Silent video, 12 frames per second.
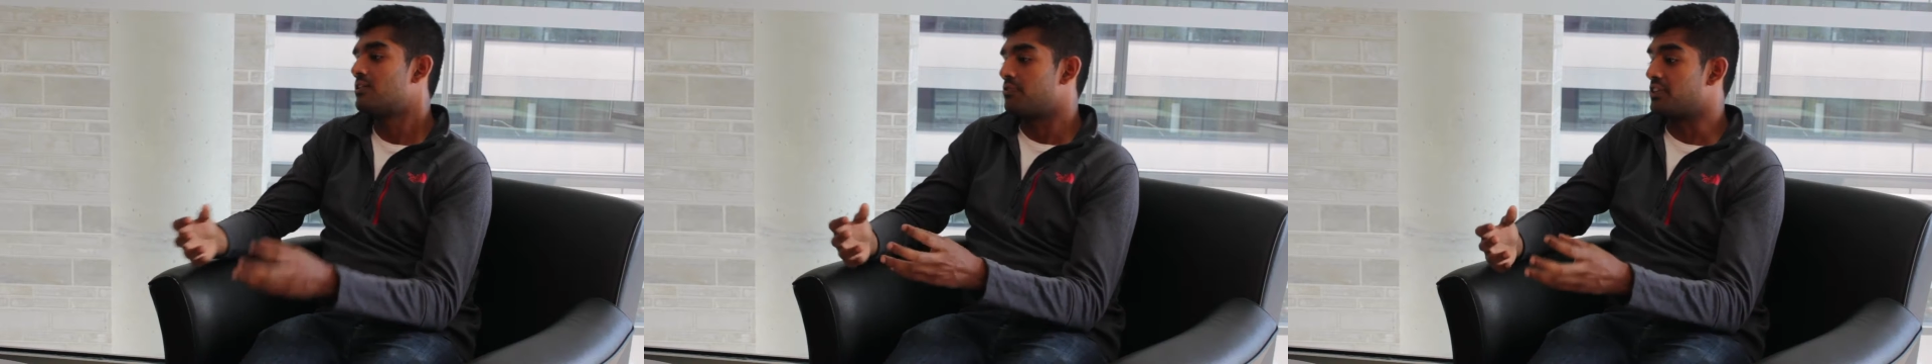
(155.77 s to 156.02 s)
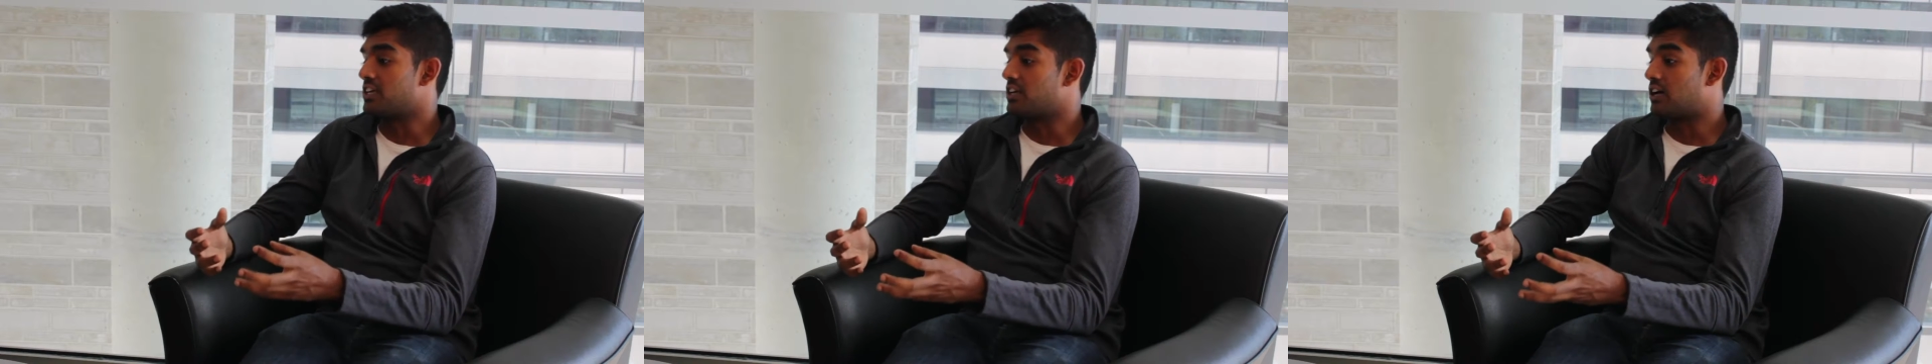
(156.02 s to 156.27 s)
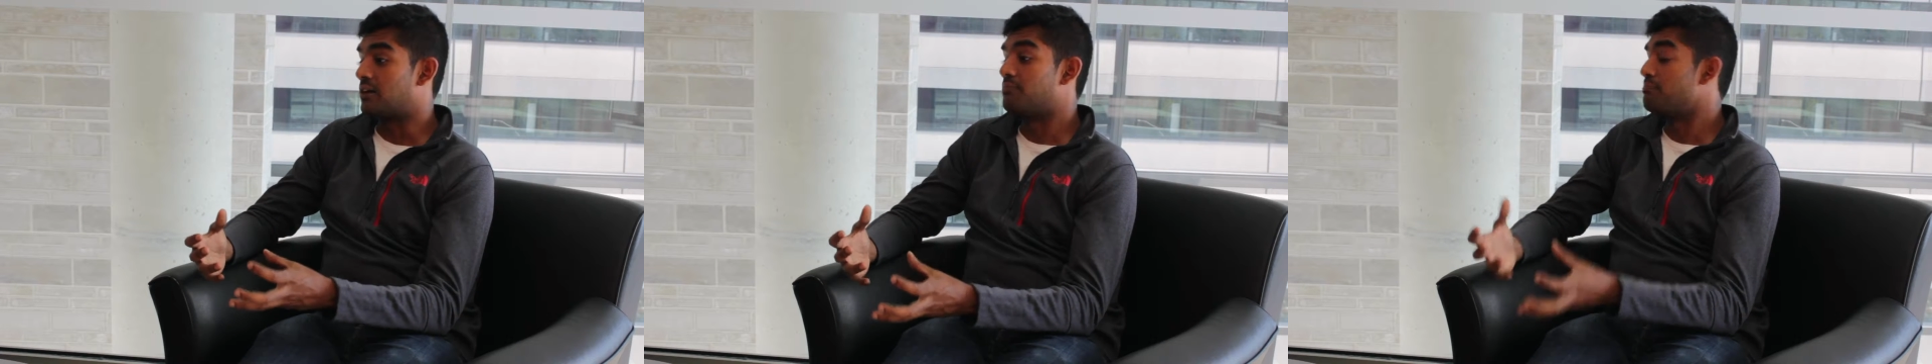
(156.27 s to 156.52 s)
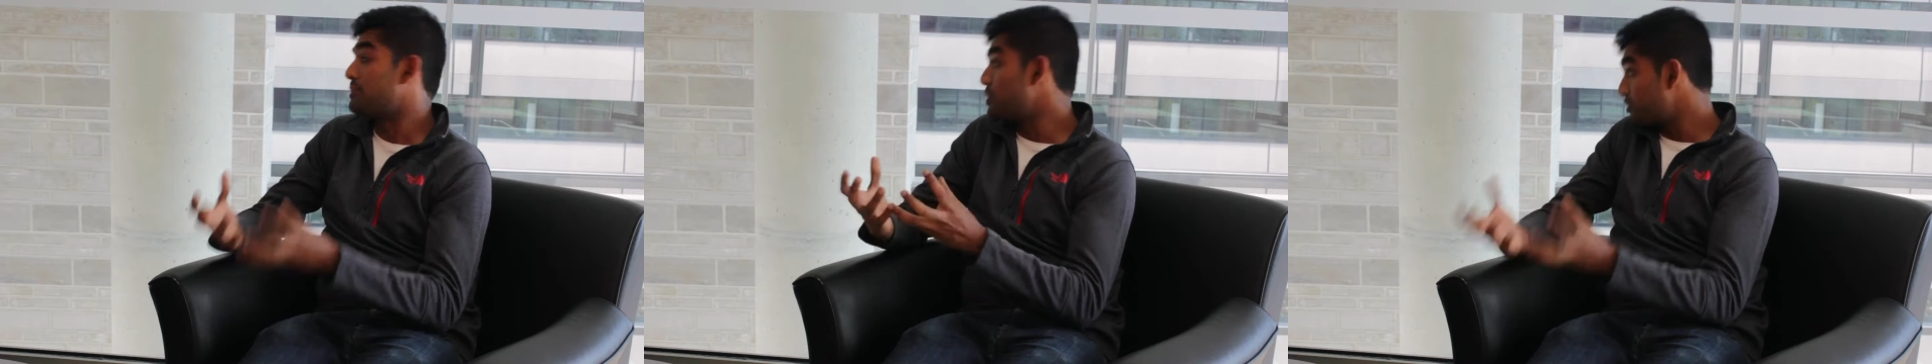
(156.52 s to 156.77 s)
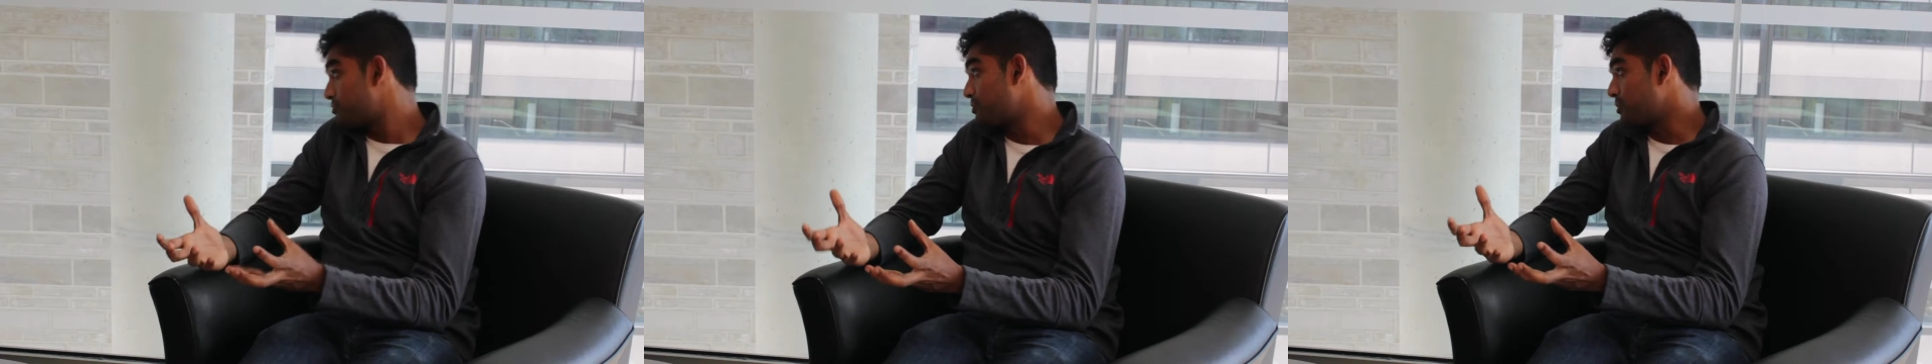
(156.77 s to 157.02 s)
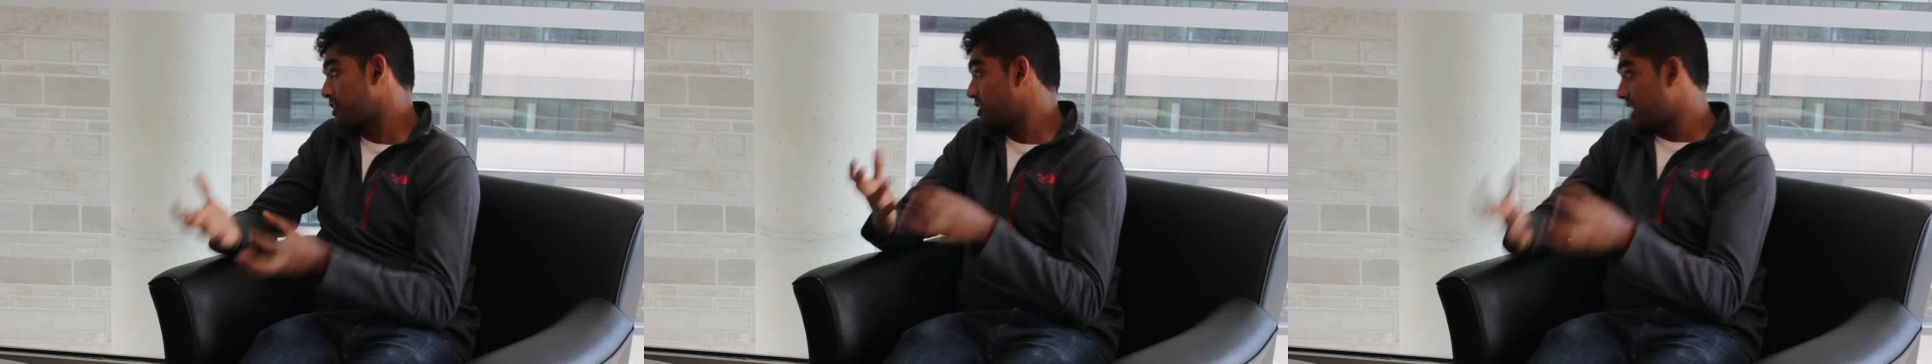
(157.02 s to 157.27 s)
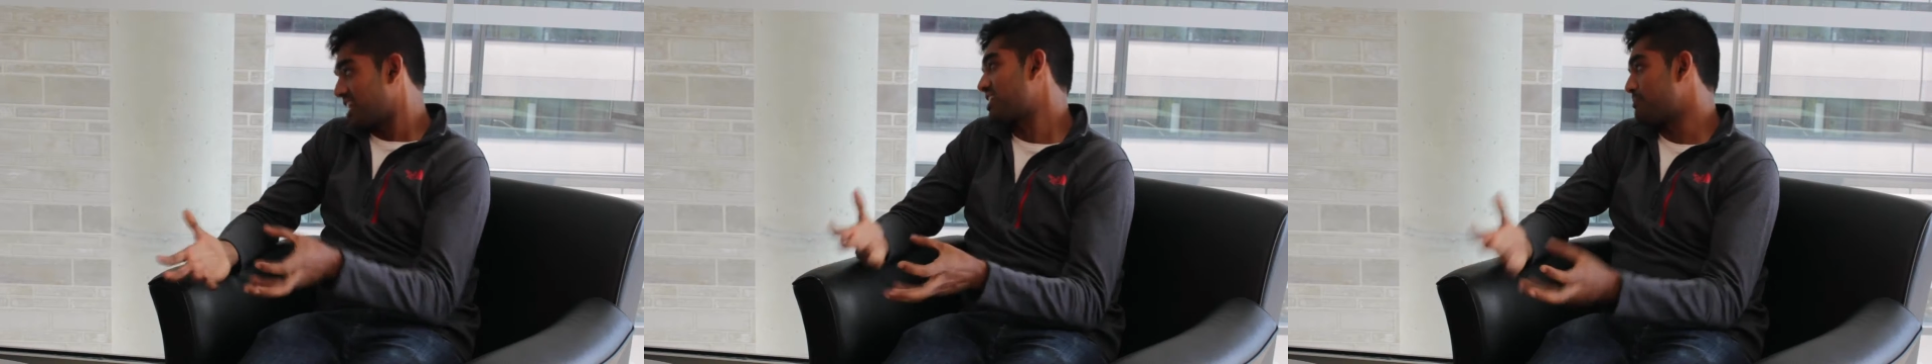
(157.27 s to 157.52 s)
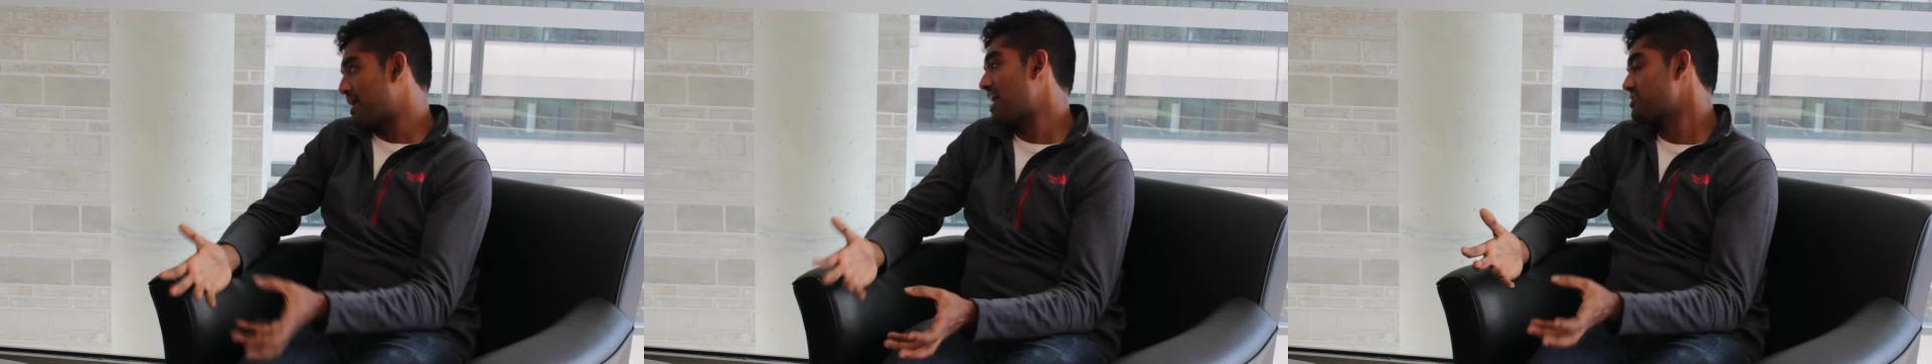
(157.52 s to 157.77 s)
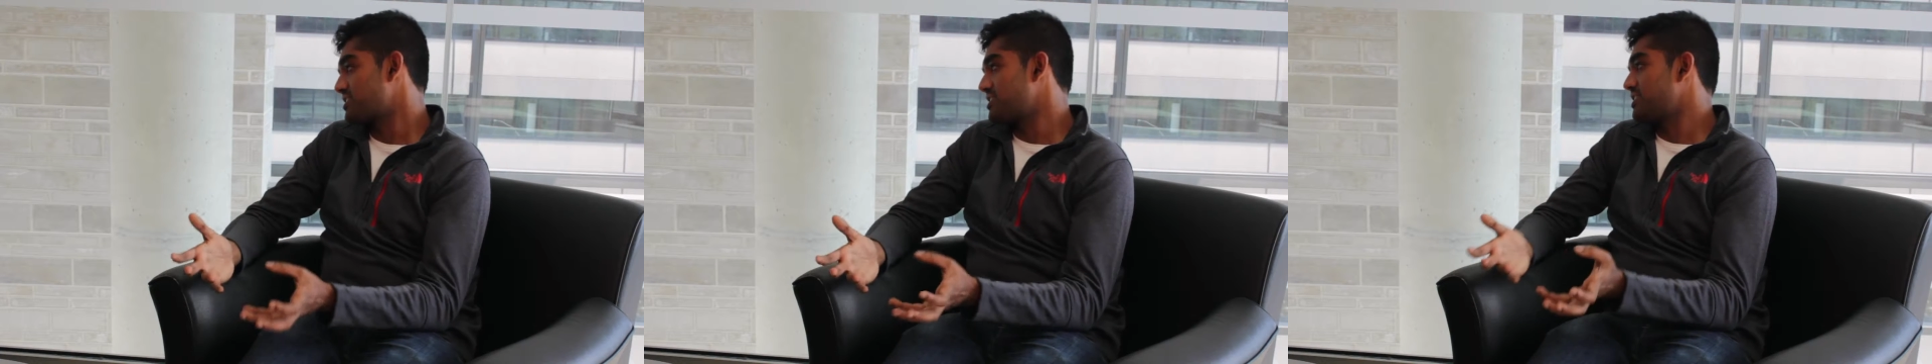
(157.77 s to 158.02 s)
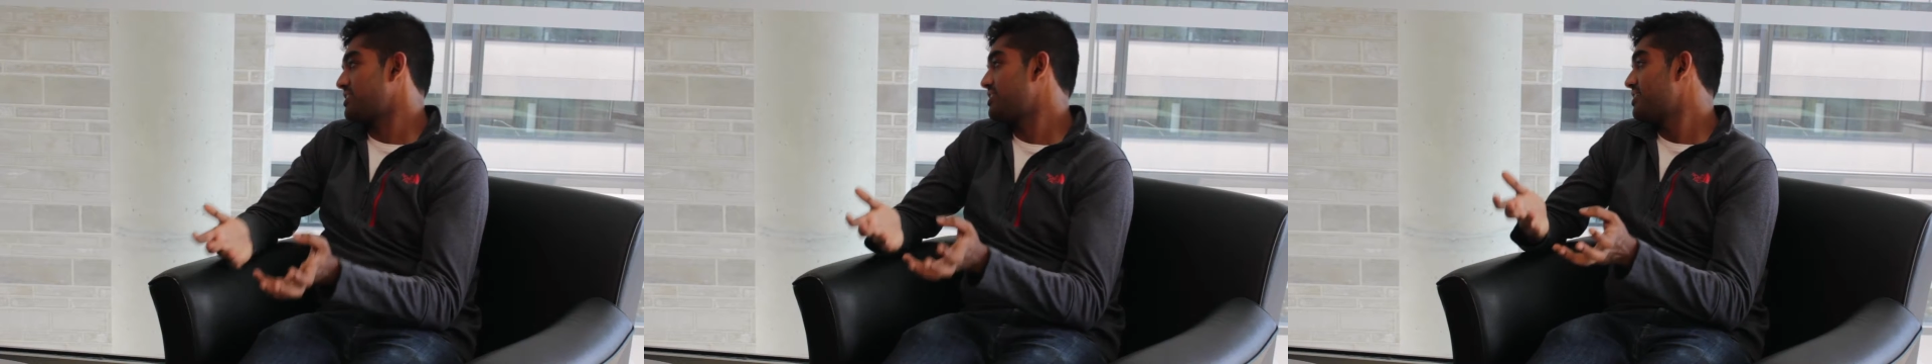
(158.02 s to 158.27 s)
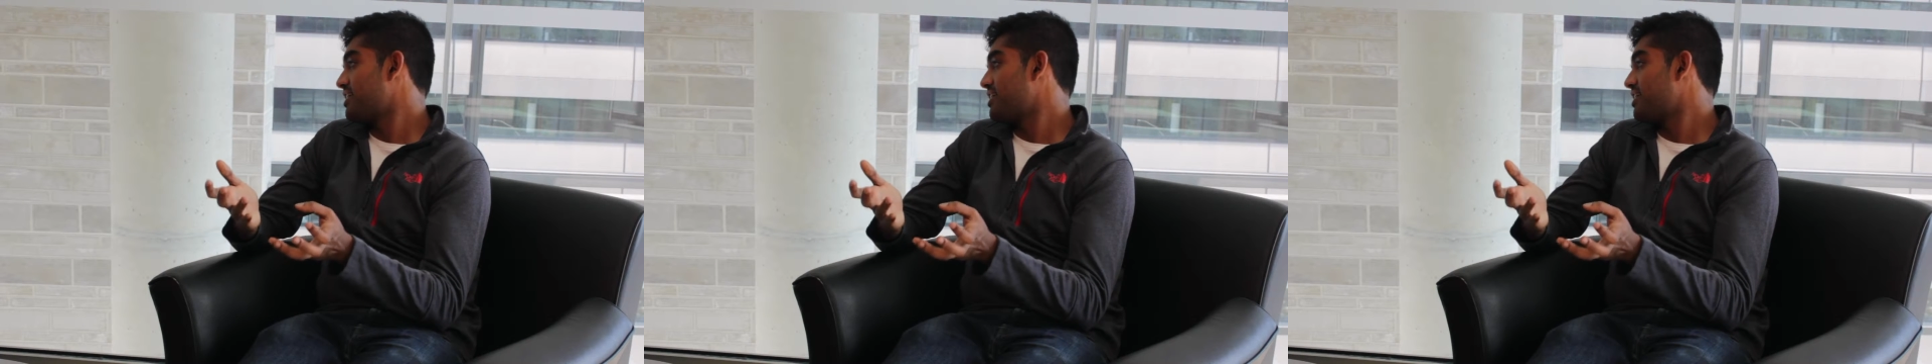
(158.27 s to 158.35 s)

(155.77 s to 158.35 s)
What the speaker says: the beautiful innate capacity